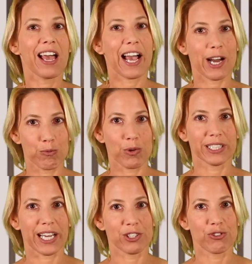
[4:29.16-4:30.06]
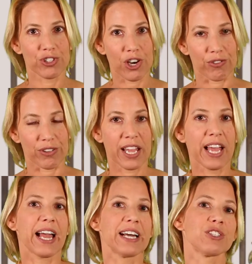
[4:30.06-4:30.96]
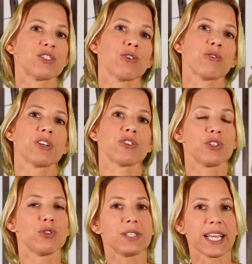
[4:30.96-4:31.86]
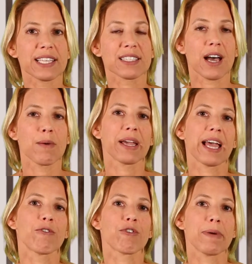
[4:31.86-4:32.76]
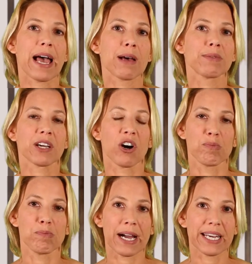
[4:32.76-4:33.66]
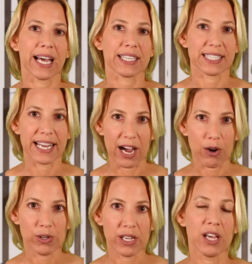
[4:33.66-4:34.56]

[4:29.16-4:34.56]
and 1 line you don't. And so there's a new test coming out from Abbott called Binax Now,